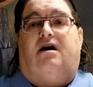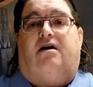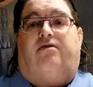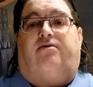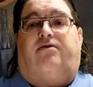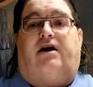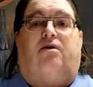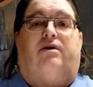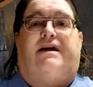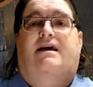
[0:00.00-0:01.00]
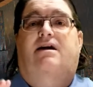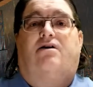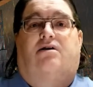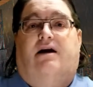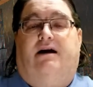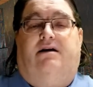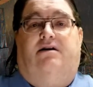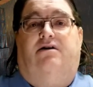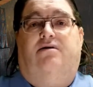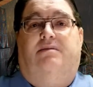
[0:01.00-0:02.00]
they don't heal like
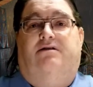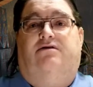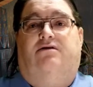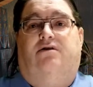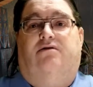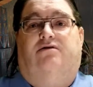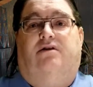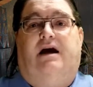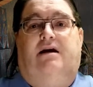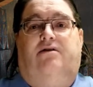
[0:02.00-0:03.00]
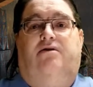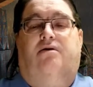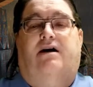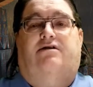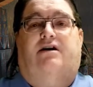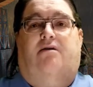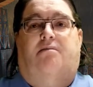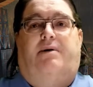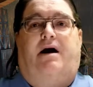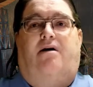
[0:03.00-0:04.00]
humans do. So you actually got to
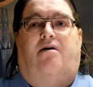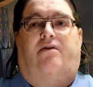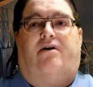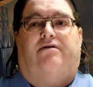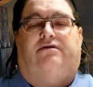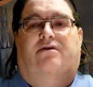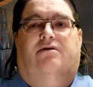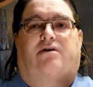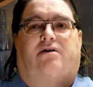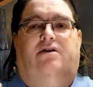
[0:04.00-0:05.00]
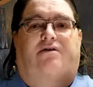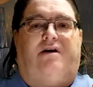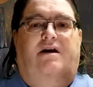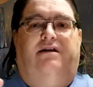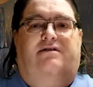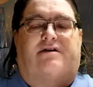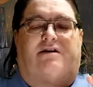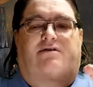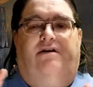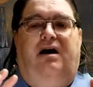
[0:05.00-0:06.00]
repair those. So their healing's
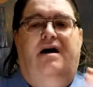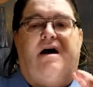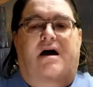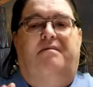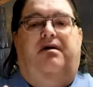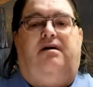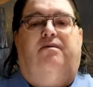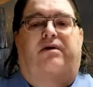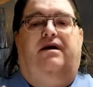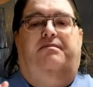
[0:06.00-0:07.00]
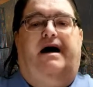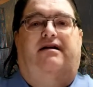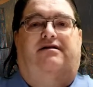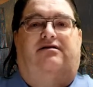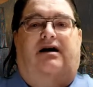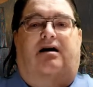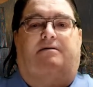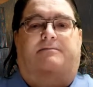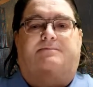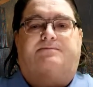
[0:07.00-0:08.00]
done. So it really balances out.
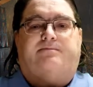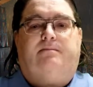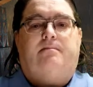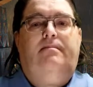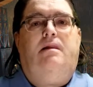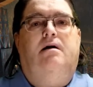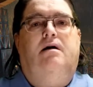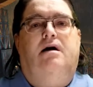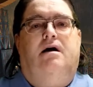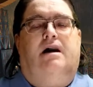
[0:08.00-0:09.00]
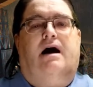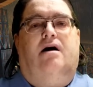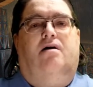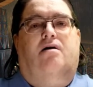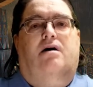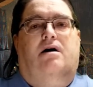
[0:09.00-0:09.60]
Now,